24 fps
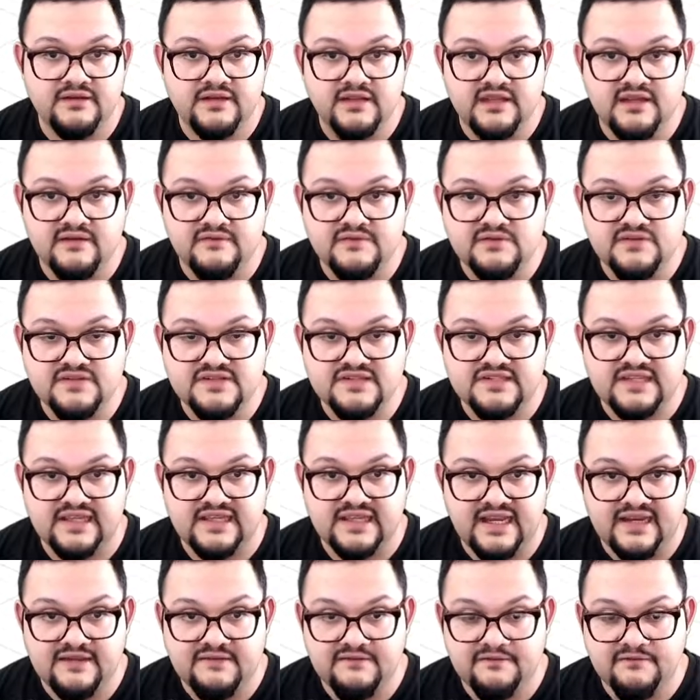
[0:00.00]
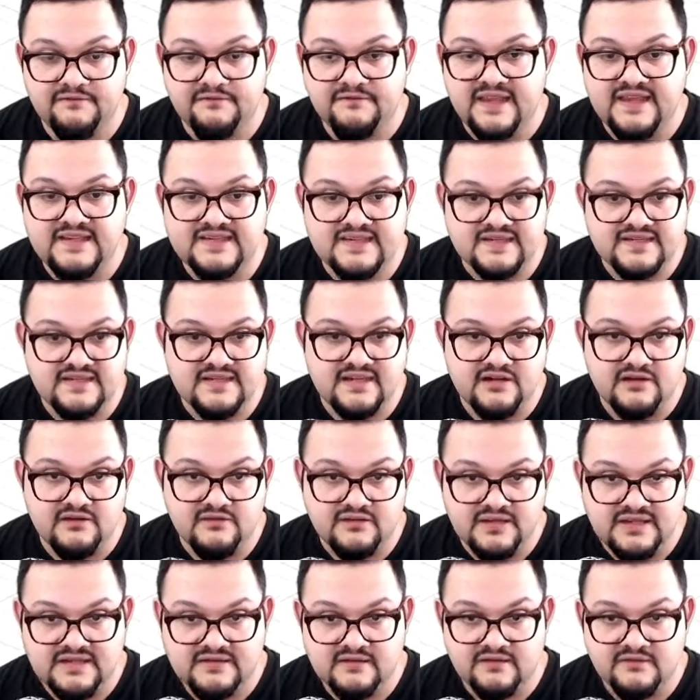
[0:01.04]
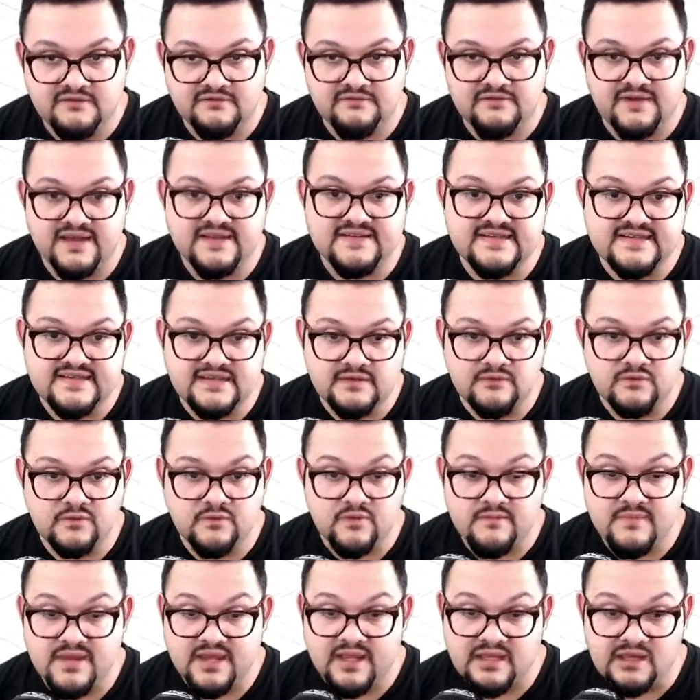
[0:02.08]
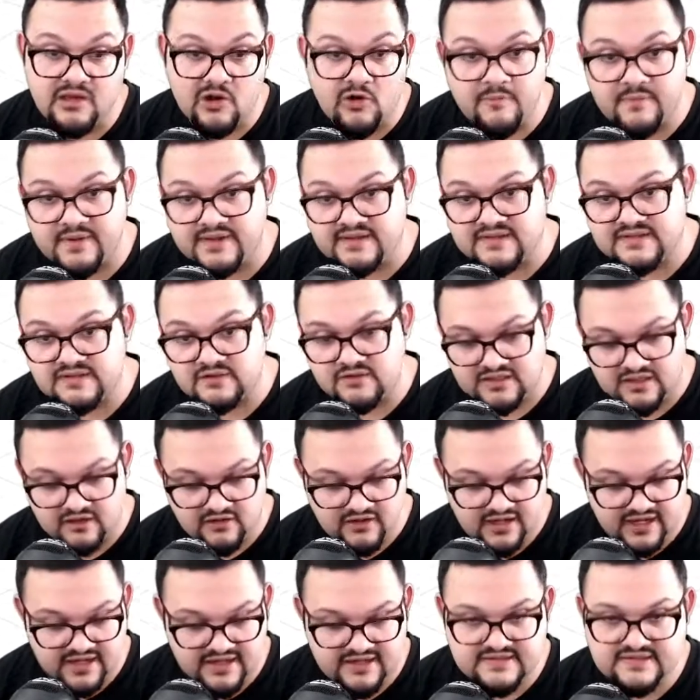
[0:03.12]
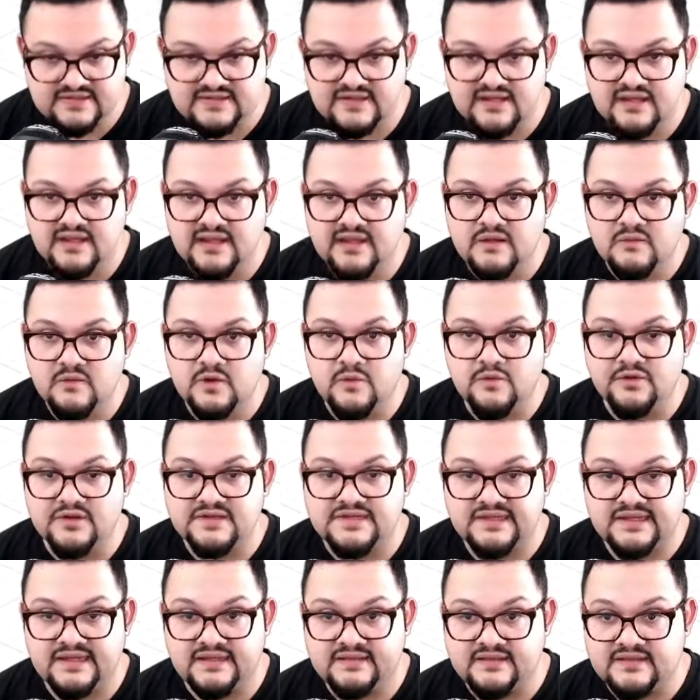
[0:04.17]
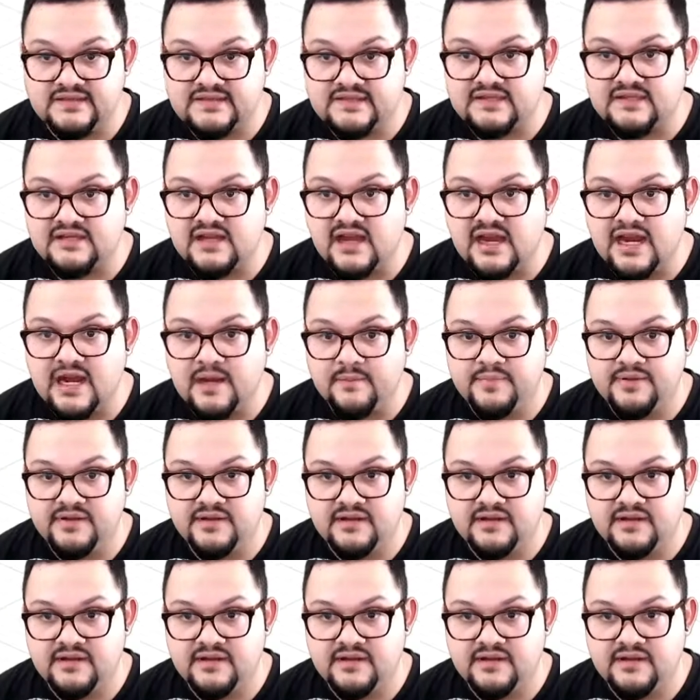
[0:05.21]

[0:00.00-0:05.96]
If you select faces here, these are the faces that will remain open. So in our case, we want to select this top